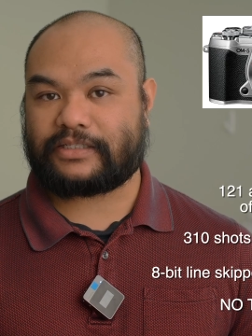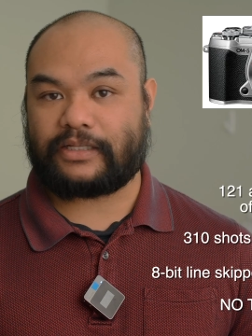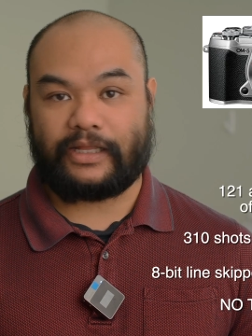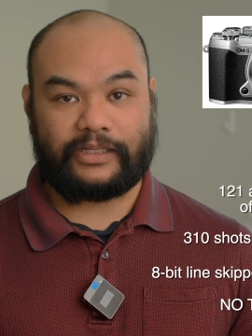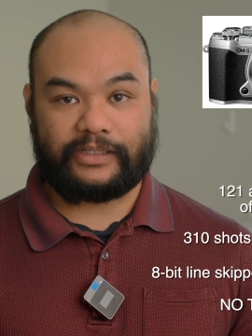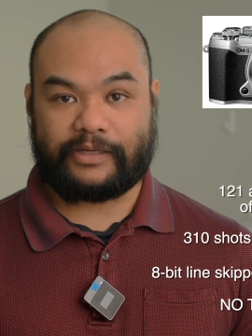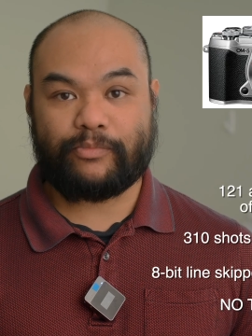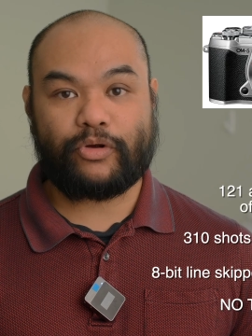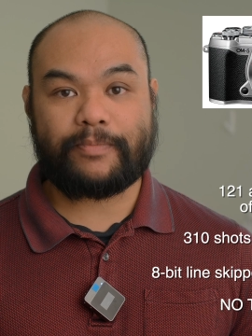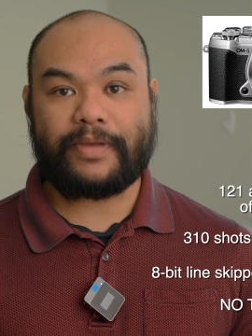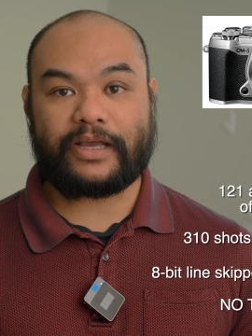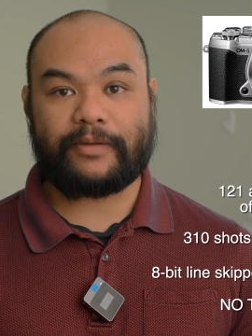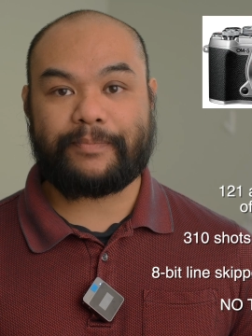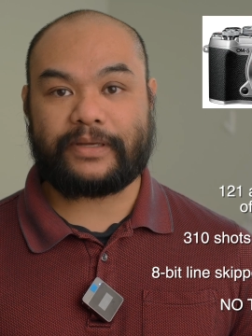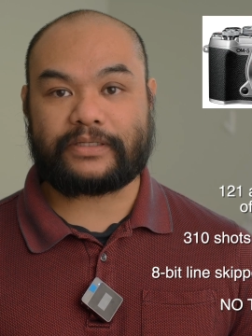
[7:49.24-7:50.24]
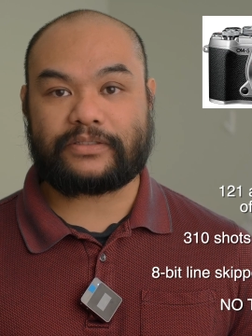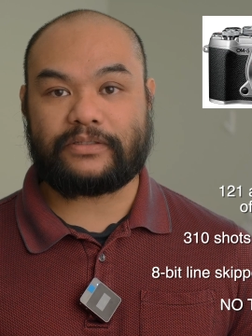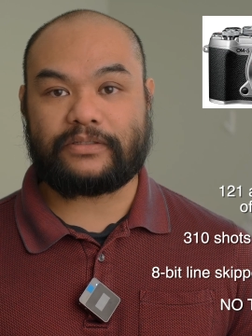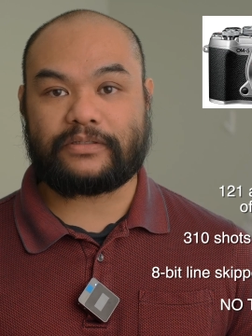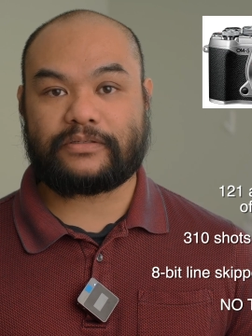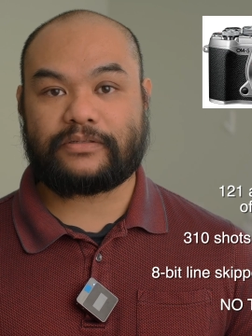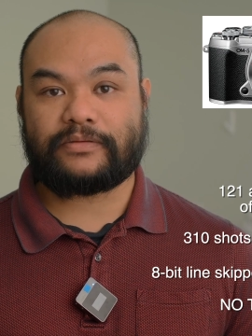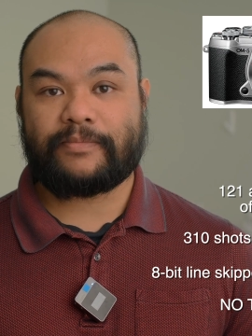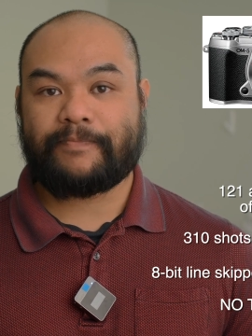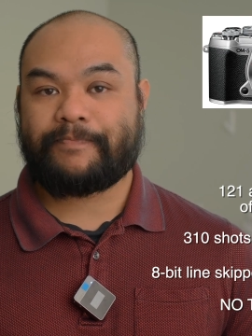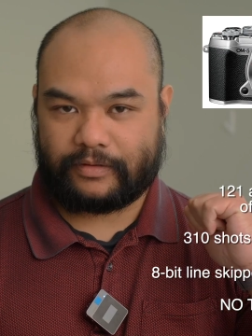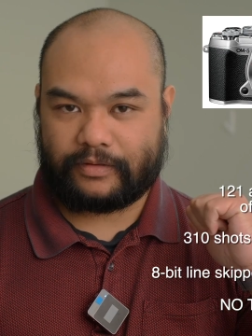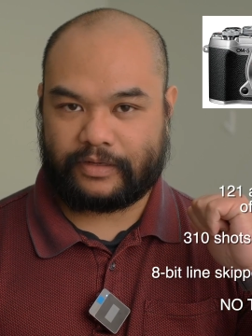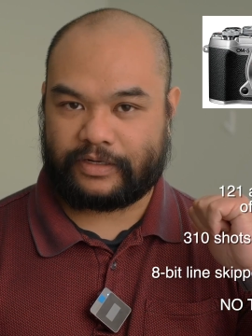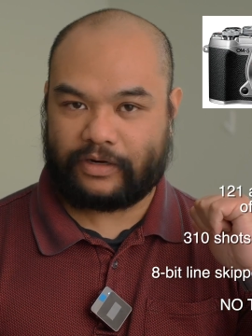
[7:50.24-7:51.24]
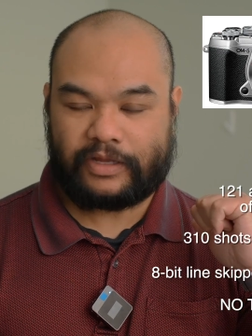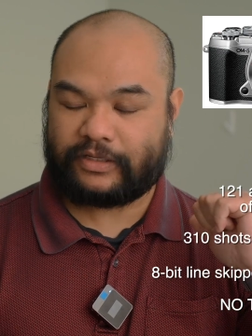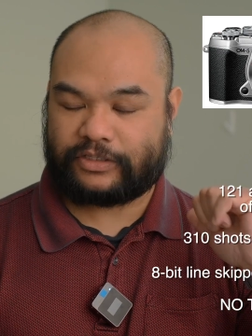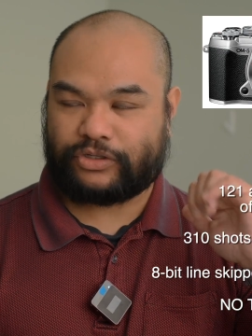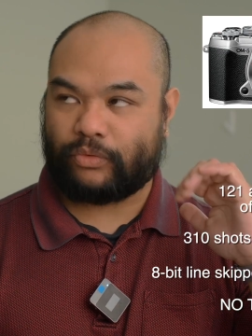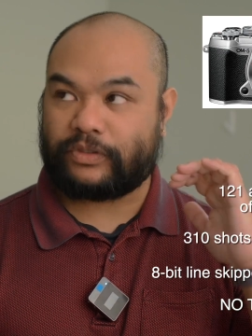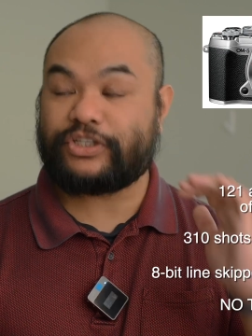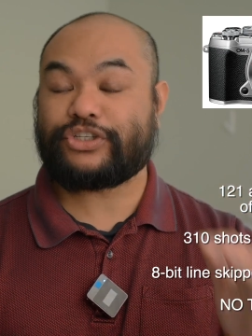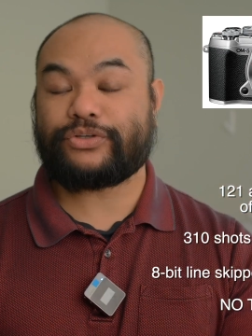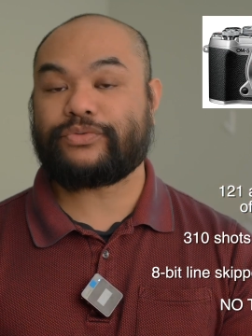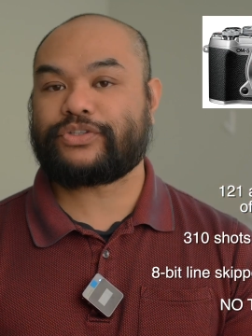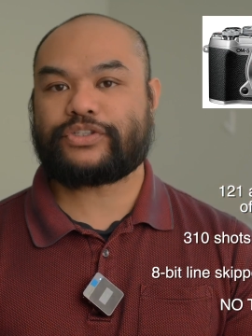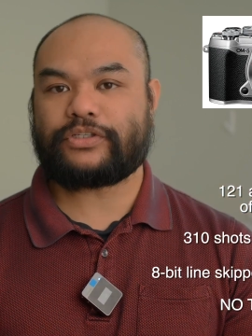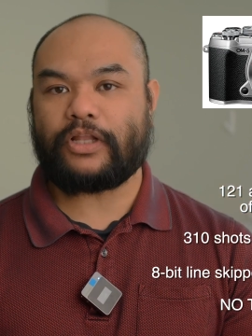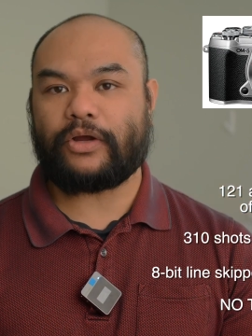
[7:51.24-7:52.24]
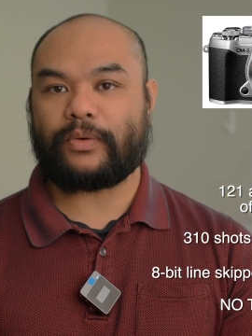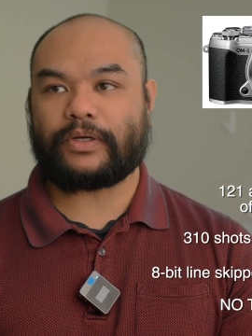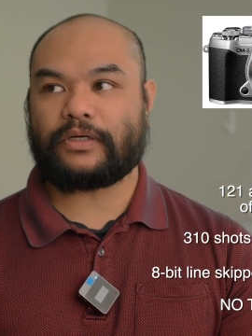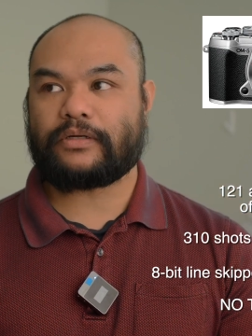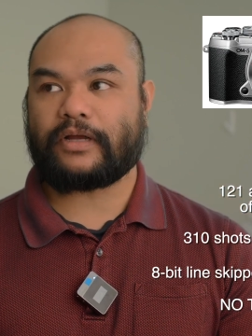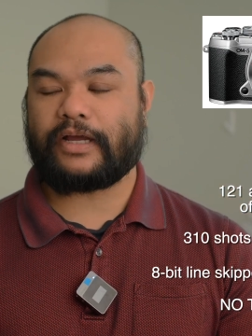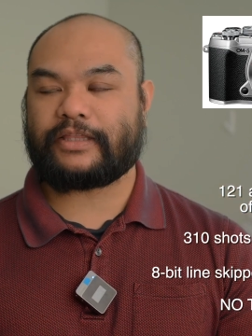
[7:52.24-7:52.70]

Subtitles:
slightly more megapixels. It only shoots slower.